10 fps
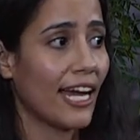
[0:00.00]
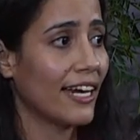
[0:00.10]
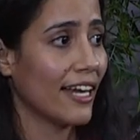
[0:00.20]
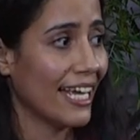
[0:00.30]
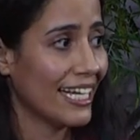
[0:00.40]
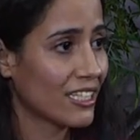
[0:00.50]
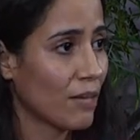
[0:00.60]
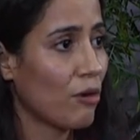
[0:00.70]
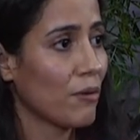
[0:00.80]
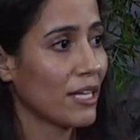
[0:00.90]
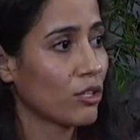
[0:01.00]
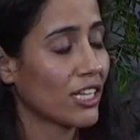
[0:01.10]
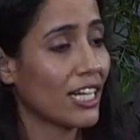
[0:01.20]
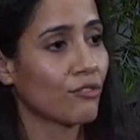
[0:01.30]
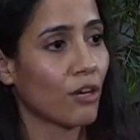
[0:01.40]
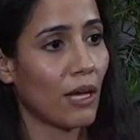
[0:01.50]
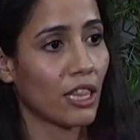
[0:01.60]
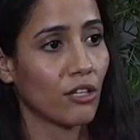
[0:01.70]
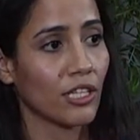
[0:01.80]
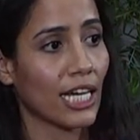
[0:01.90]
but basically we have to lead
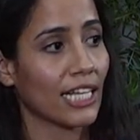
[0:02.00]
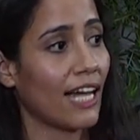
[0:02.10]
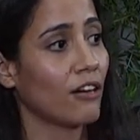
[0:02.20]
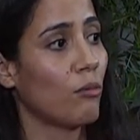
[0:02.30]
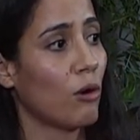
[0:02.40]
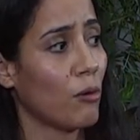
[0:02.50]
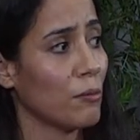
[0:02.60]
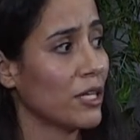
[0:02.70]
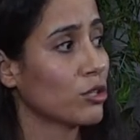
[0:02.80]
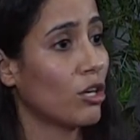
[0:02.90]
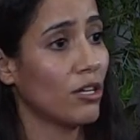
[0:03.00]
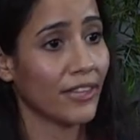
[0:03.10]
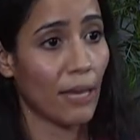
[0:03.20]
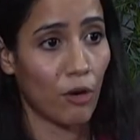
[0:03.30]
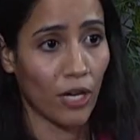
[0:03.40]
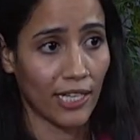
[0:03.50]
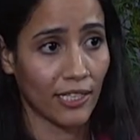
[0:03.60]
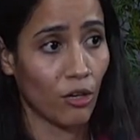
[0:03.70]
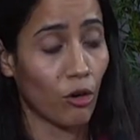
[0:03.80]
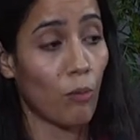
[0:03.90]
this movement, this
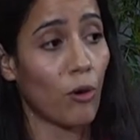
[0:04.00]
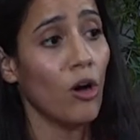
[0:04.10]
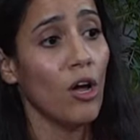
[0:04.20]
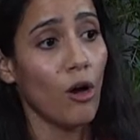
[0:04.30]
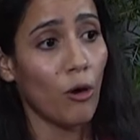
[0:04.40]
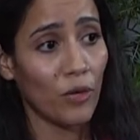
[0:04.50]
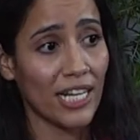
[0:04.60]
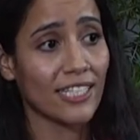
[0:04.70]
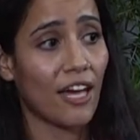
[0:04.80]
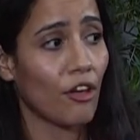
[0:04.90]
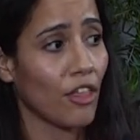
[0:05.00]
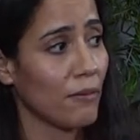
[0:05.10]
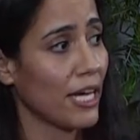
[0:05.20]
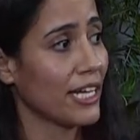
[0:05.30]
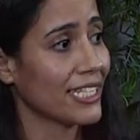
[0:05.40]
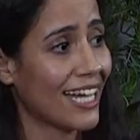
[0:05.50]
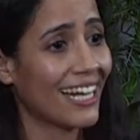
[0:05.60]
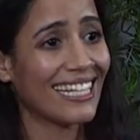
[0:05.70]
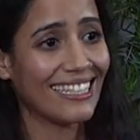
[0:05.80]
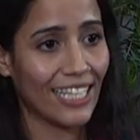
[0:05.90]
transformation, this digital transformation in a
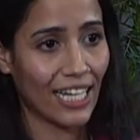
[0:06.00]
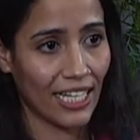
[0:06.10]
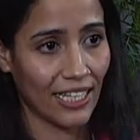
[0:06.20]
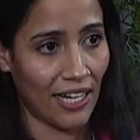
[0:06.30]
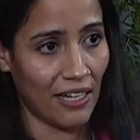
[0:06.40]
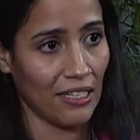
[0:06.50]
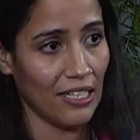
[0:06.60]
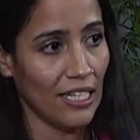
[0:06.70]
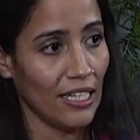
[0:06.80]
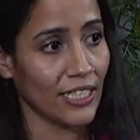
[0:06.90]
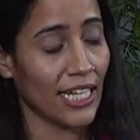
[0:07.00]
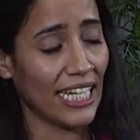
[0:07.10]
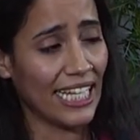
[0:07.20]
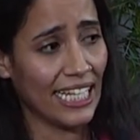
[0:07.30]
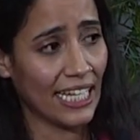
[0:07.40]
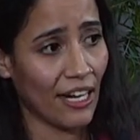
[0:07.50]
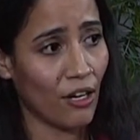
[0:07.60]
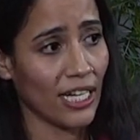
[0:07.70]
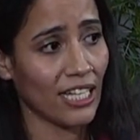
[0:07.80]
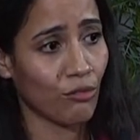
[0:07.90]
democratic way,
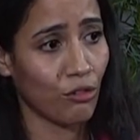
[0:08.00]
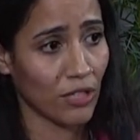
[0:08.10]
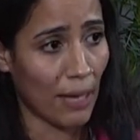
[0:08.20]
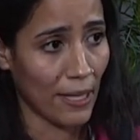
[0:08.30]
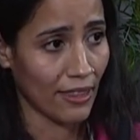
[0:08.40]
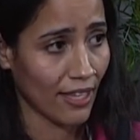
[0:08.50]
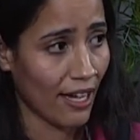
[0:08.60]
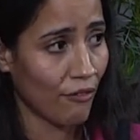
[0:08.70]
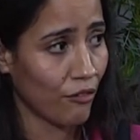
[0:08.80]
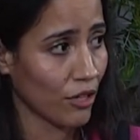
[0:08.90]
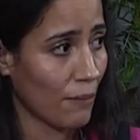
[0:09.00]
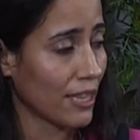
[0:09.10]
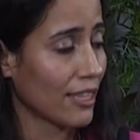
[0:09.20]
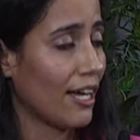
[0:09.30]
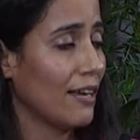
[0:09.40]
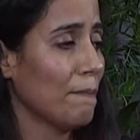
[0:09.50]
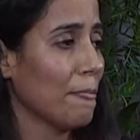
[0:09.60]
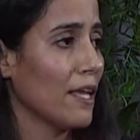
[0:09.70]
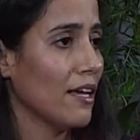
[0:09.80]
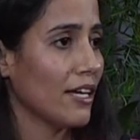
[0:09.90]
as a well-being
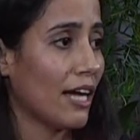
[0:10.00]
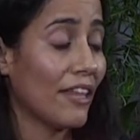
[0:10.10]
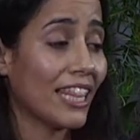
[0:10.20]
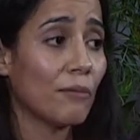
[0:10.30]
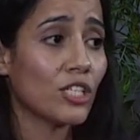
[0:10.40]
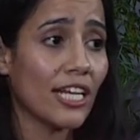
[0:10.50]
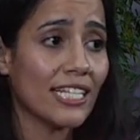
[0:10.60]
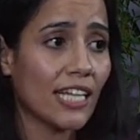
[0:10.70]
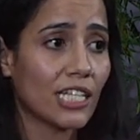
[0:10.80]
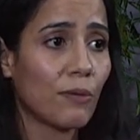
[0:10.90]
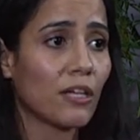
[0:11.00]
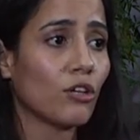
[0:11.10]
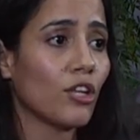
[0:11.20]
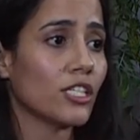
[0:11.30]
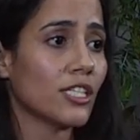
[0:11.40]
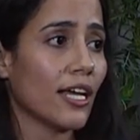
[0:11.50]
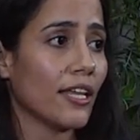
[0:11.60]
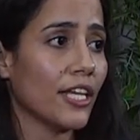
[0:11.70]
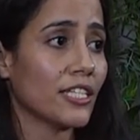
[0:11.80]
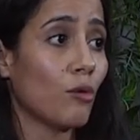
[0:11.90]
state in which it's
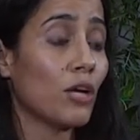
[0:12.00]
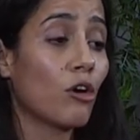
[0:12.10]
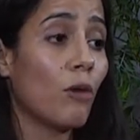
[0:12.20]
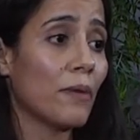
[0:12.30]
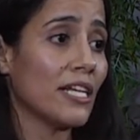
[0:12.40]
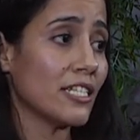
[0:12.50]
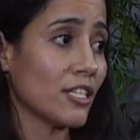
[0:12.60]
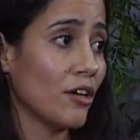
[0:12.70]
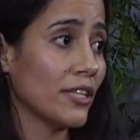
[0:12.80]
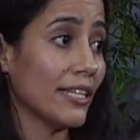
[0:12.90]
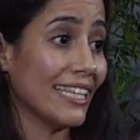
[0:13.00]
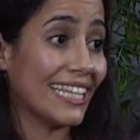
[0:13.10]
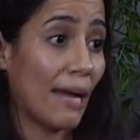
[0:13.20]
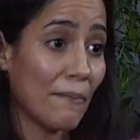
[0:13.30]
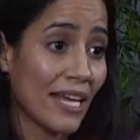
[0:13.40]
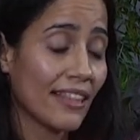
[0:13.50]
fundamental to